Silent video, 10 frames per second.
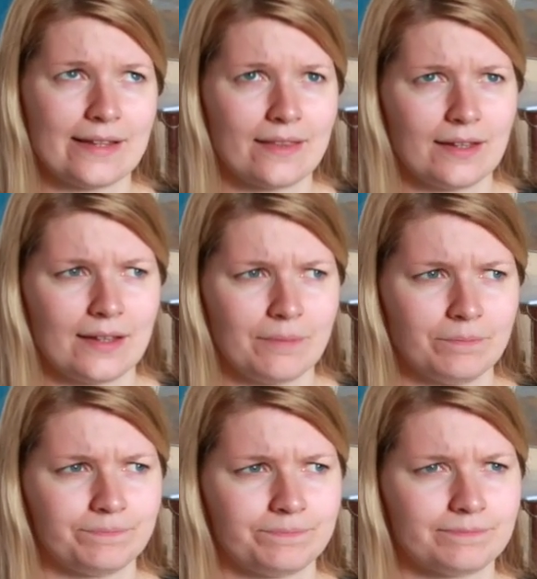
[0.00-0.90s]
the
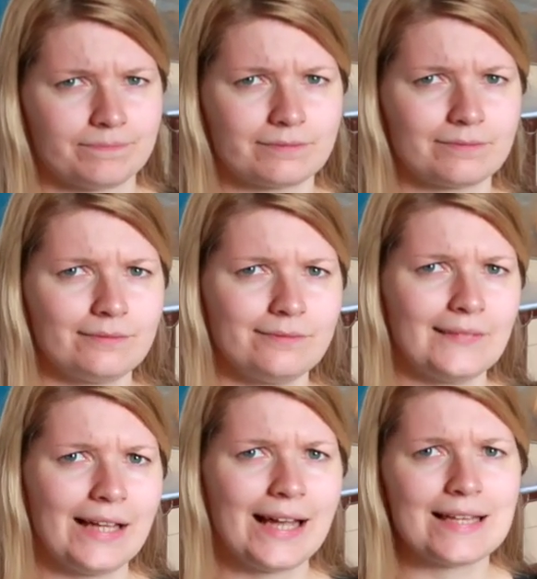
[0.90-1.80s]

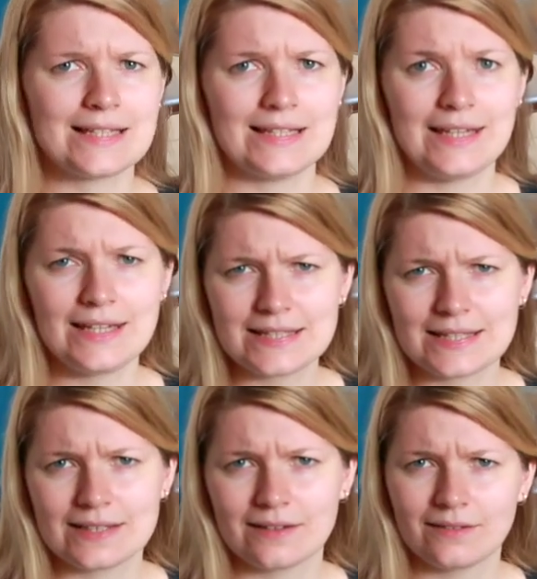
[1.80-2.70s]
kind of
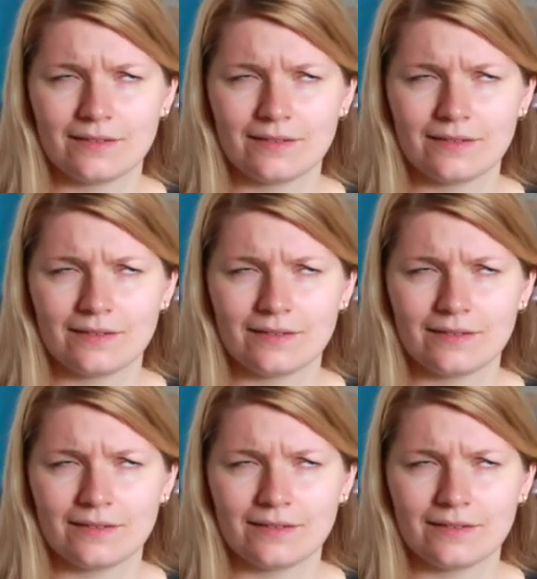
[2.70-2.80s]
niece,